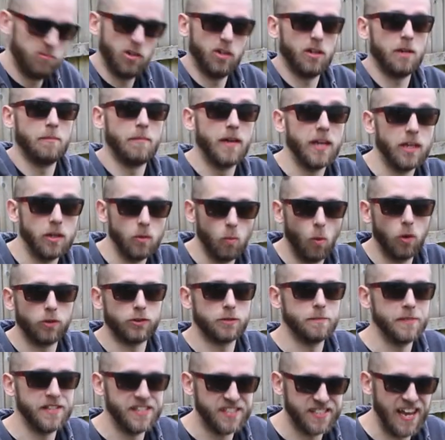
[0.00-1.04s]
not going to make you
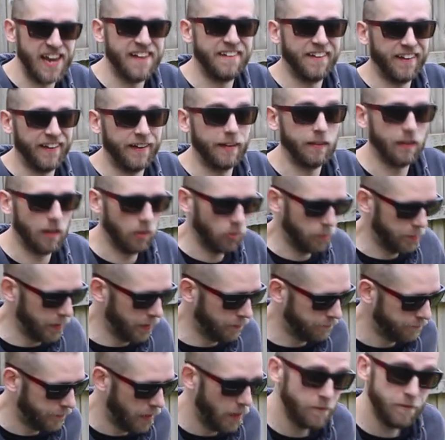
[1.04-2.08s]
watch me sanding, that would be
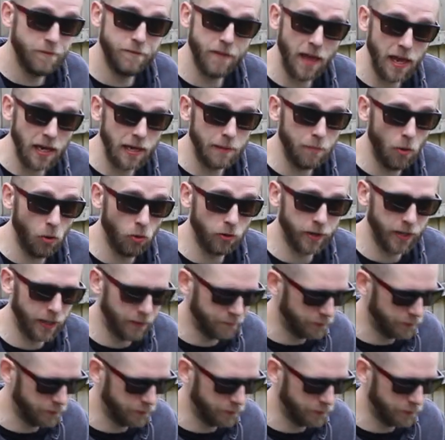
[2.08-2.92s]
fairly boring, I